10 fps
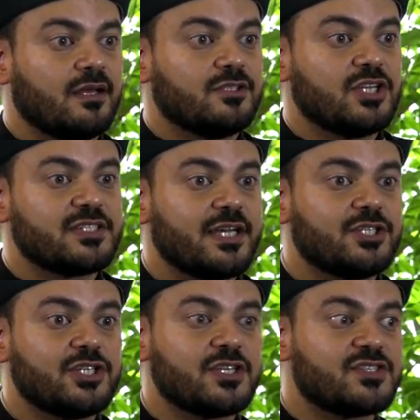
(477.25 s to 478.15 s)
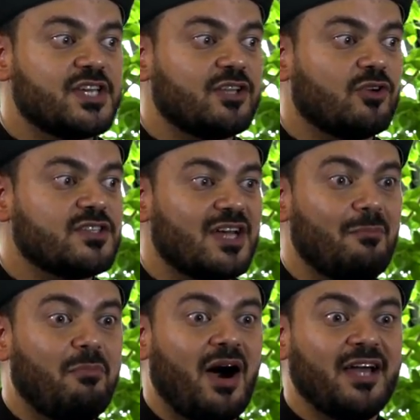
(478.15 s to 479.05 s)
Just like Jesus saying to us,
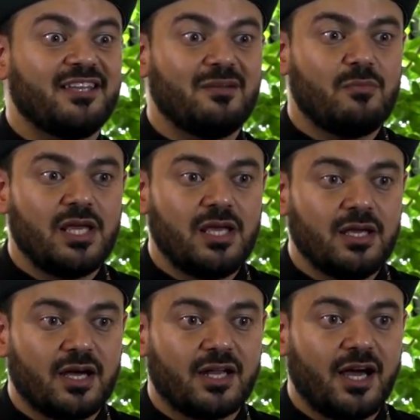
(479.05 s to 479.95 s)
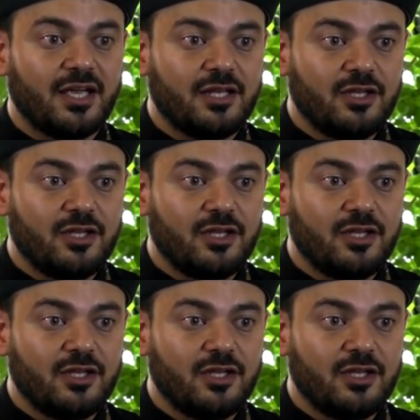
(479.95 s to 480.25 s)
abide in me and I in